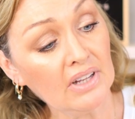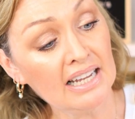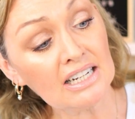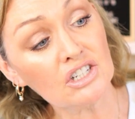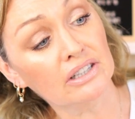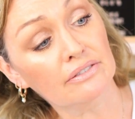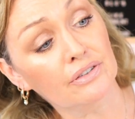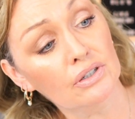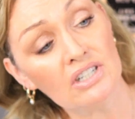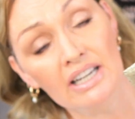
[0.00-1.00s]
And actually in the
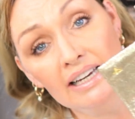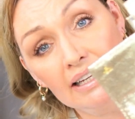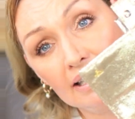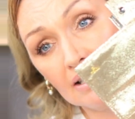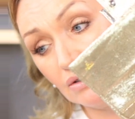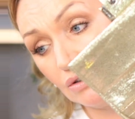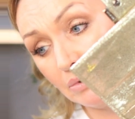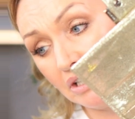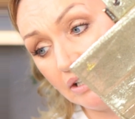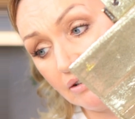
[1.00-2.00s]
front, it has another
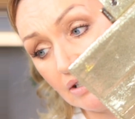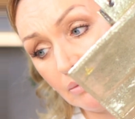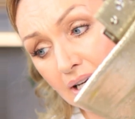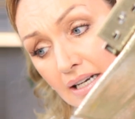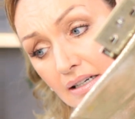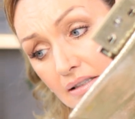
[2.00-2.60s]
one here as well.